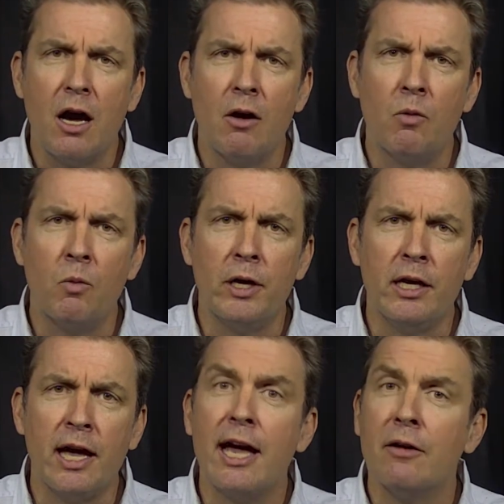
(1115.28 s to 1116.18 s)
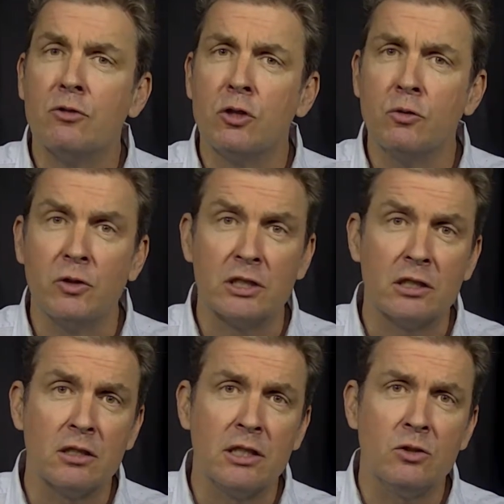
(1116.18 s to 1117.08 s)
We have two
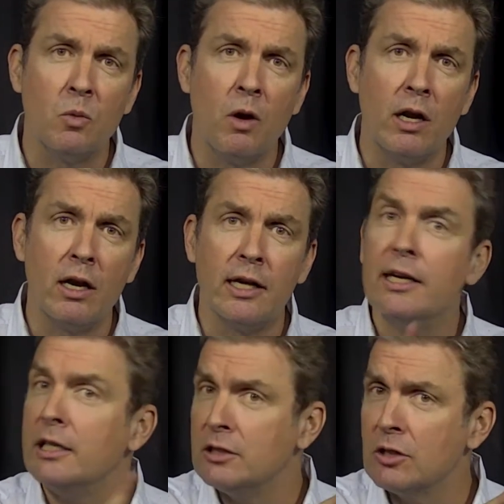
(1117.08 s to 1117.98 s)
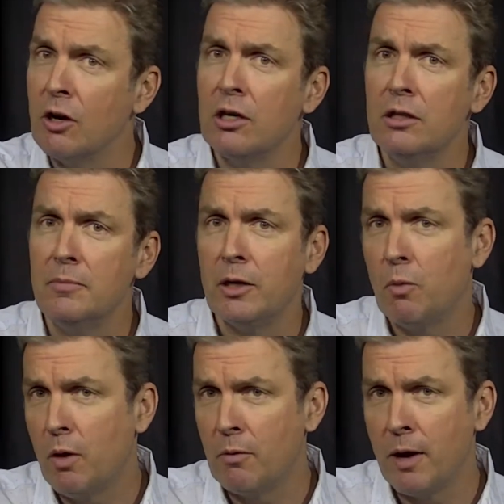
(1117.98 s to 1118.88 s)
facilities, one in East Harlem
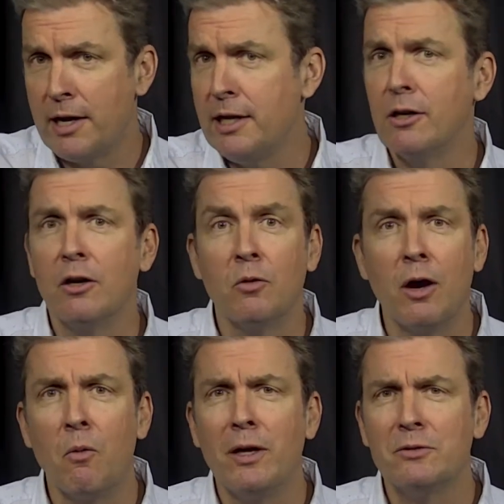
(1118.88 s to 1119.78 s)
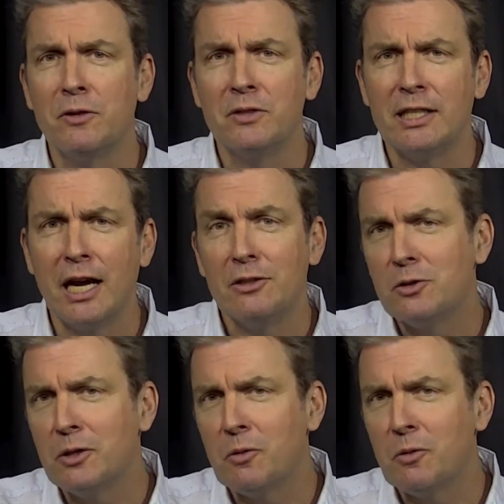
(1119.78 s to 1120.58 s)
and one right here on West 59th Street,